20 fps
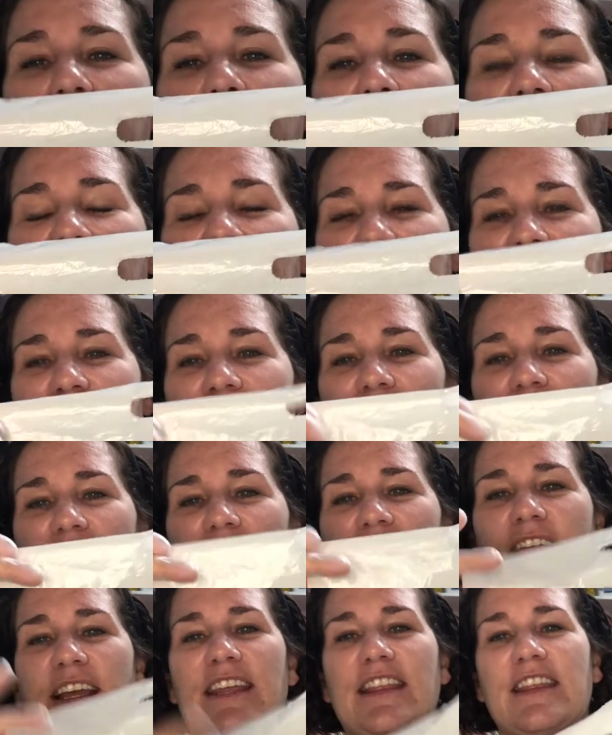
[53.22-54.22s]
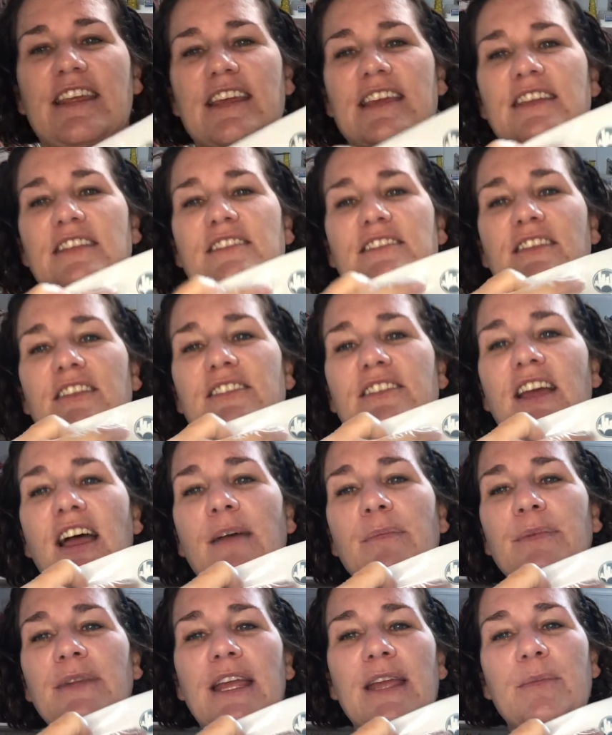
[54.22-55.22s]
bags that look like this. The
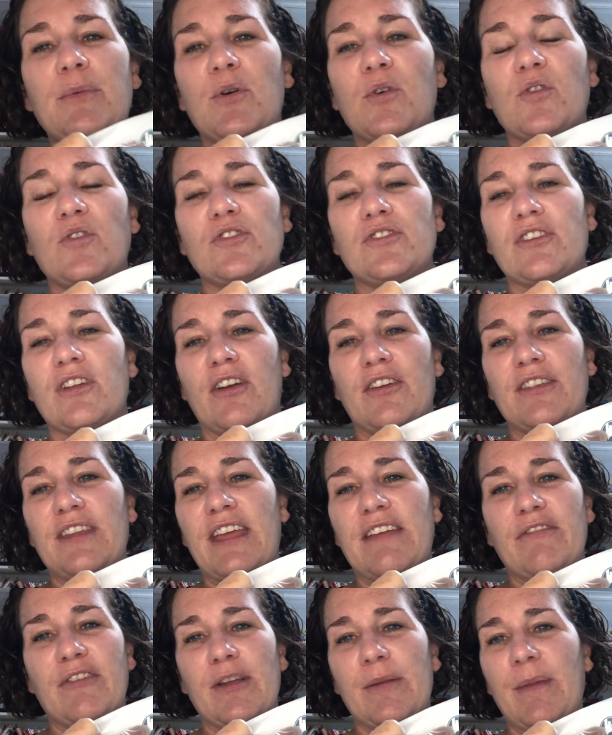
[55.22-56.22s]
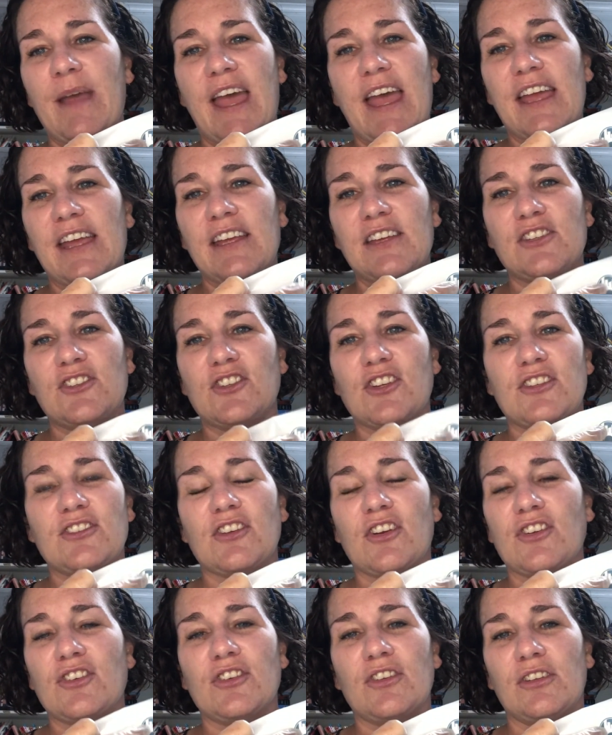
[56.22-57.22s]
top label on every bag is
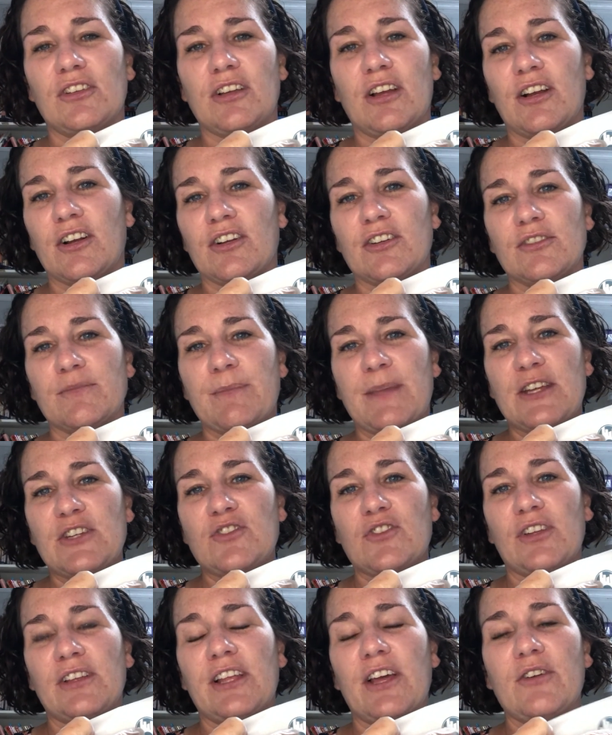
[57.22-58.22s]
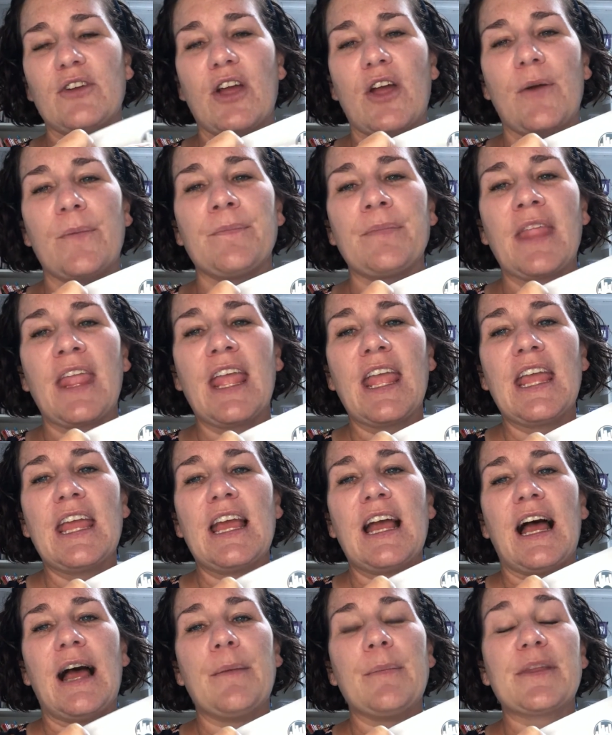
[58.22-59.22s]
just our ministry logo.
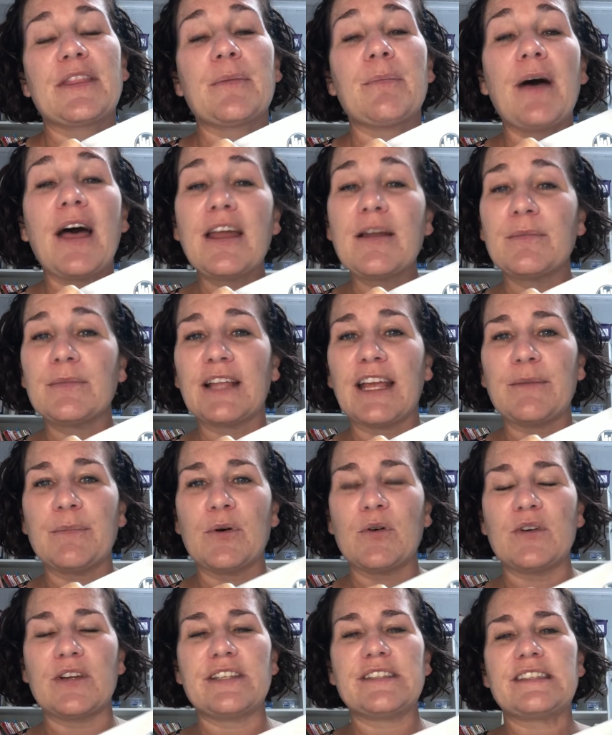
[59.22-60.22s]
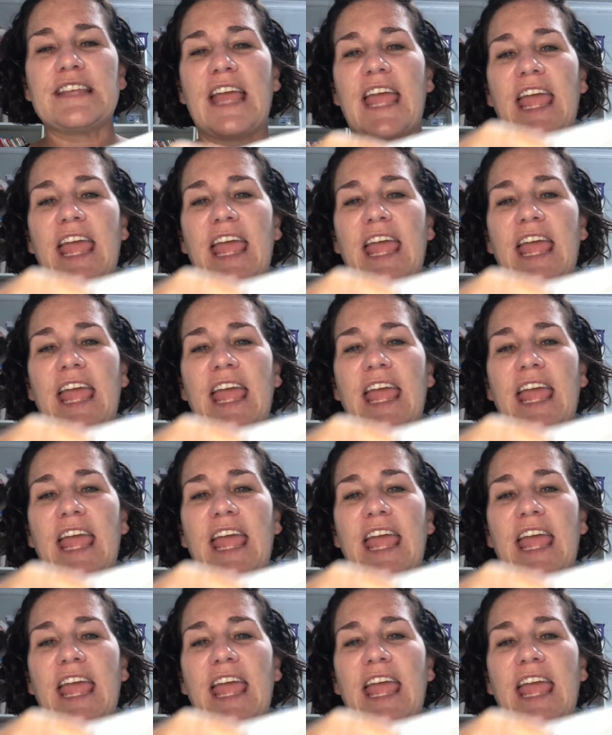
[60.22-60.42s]
But the bottom label is the